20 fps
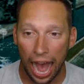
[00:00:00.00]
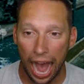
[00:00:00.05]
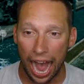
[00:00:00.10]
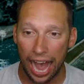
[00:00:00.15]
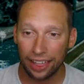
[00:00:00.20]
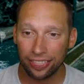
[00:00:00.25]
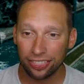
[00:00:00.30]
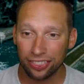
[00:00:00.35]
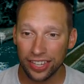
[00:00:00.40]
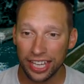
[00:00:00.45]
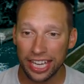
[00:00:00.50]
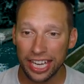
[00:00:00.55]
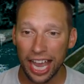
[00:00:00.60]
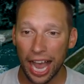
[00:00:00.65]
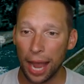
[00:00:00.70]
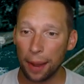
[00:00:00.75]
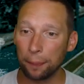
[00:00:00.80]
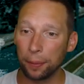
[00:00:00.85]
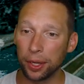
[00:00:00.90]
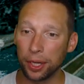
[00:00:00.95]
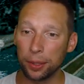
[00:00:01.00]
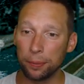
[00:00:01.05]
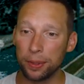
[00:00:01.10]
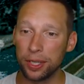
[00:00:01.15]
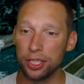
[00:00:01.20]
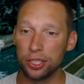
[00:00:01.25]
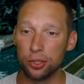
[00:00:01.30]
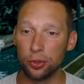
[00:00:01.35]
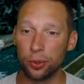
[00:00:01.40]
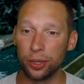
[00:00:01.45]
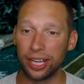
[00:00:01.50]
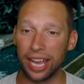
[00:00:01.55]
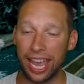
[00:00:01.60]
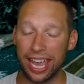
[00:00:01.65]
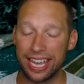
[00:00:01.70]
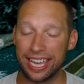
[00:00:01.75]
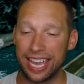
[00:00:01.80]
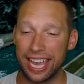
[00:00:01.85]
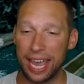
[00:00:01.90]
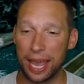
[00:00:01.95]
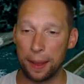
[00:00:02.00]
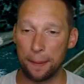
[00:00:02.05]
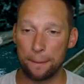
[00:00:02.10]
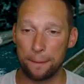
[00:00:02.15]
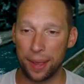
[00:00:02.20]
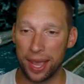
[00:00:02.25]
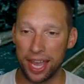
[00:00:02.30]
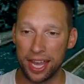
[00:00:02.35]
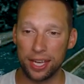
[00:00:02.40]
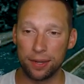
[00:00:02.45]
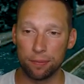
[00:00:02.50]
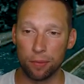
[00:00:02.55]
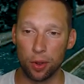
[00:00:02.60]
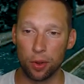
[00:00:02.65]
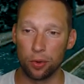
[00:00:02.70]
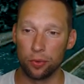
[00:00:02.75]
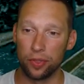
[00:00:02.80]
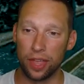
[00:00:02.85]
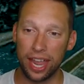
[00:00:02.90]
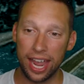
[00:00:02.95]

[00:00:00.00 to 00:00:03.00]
I think I'm going to be doing a campaign mode.